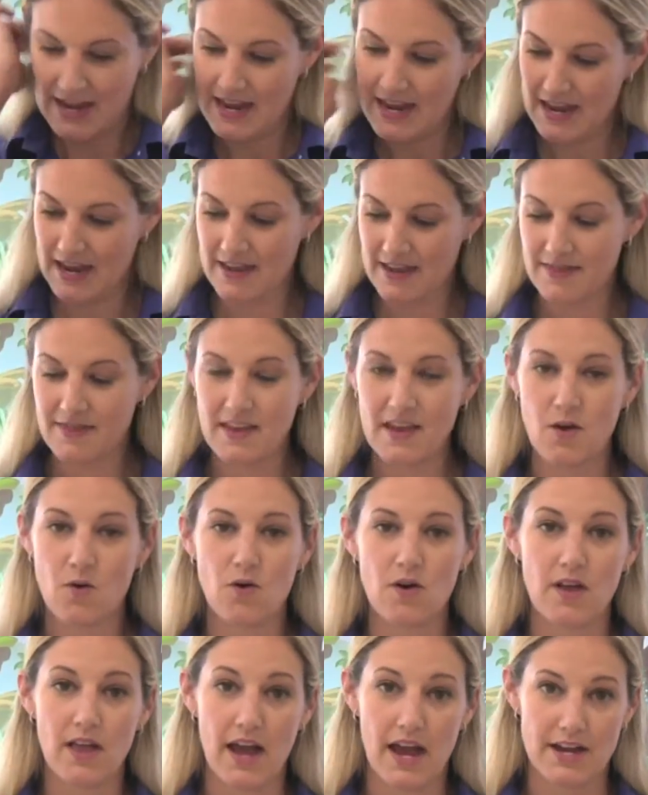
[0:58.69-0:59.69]
In the
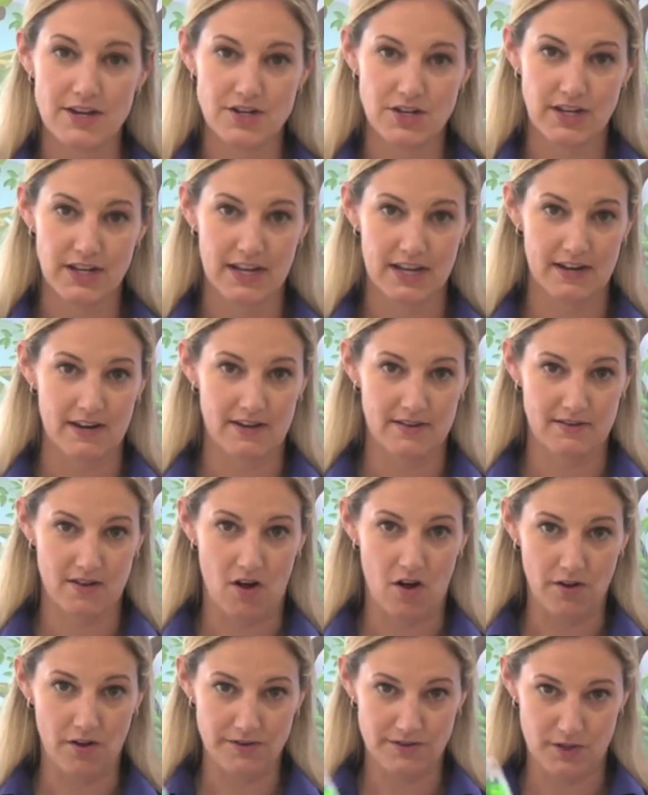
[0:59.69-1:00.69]
Oral Hygiene Kit is
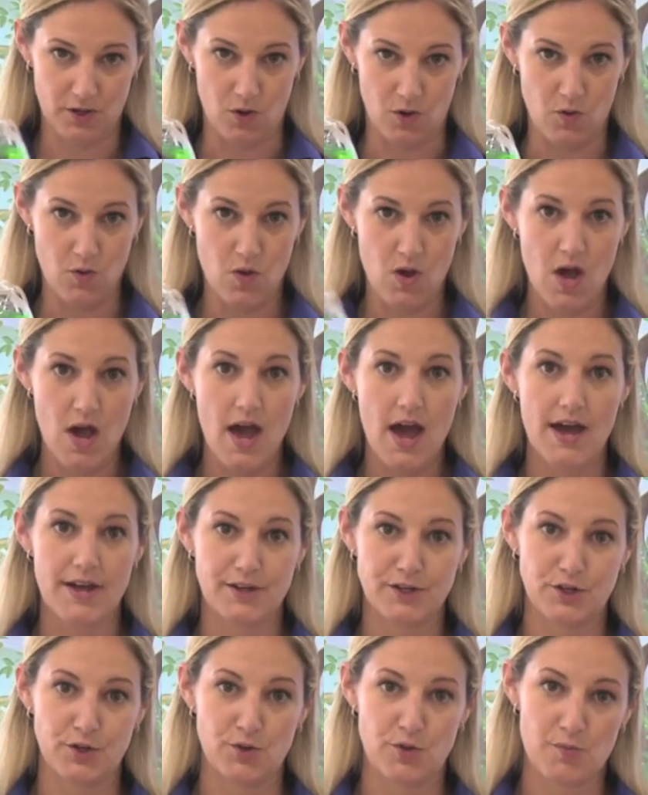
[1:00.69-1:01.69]
also a
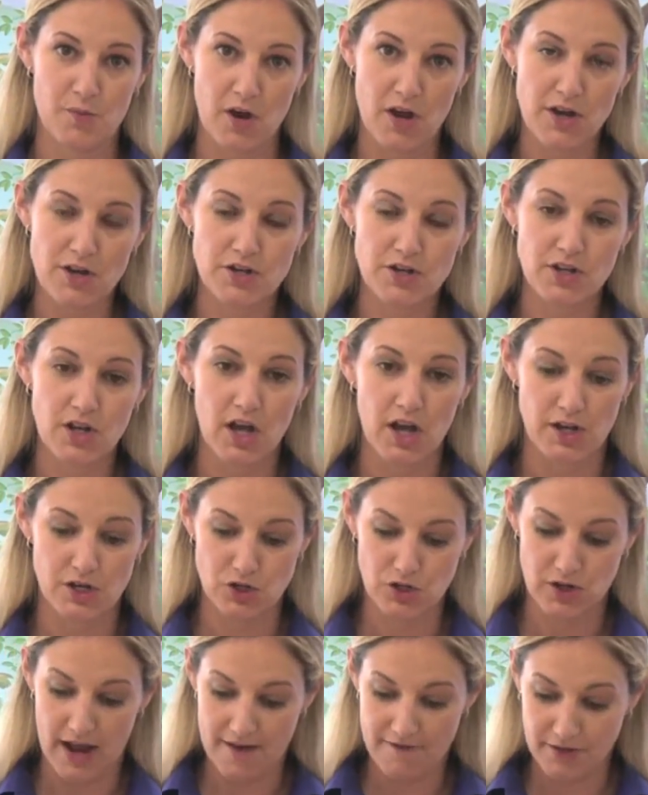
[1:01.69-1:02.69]
toothbrush, a
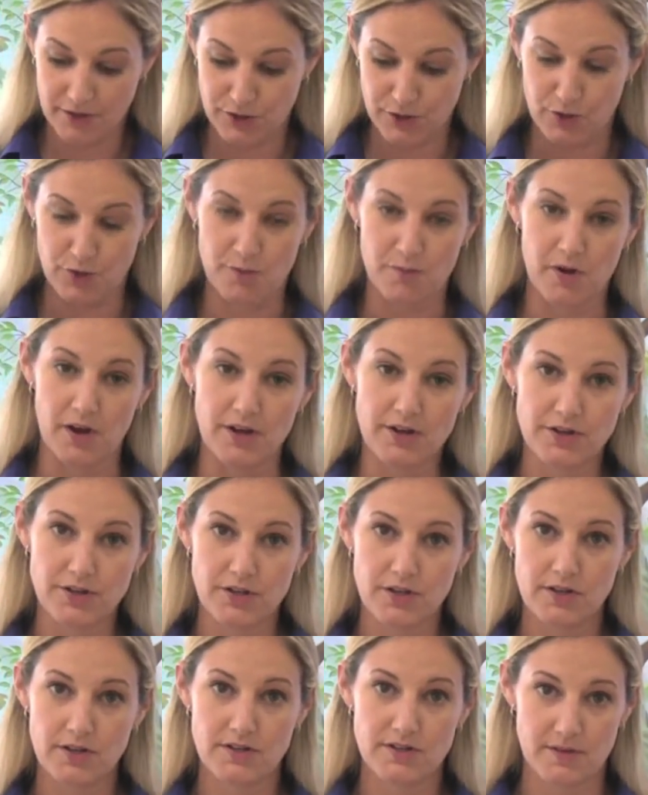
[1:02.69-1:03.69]
travel toothbrush,
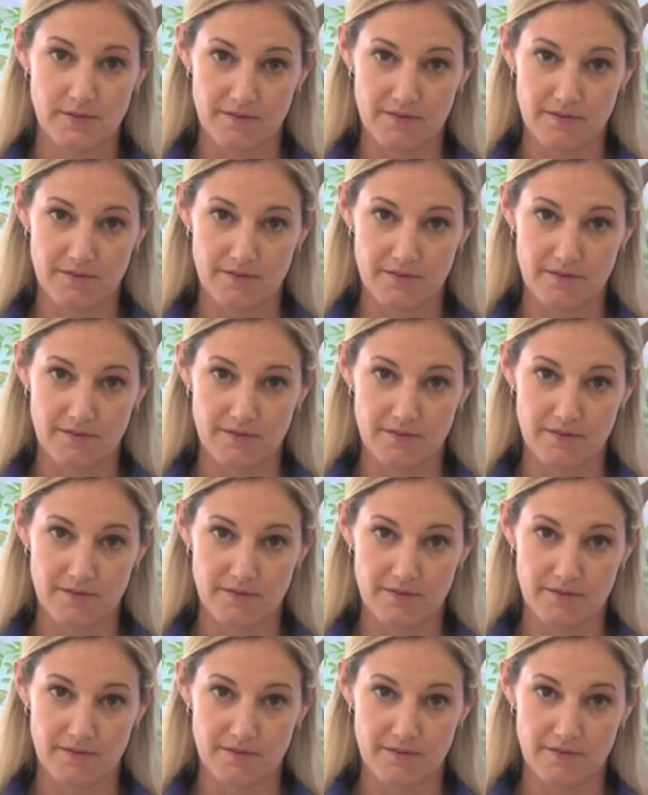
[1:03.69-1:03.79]
some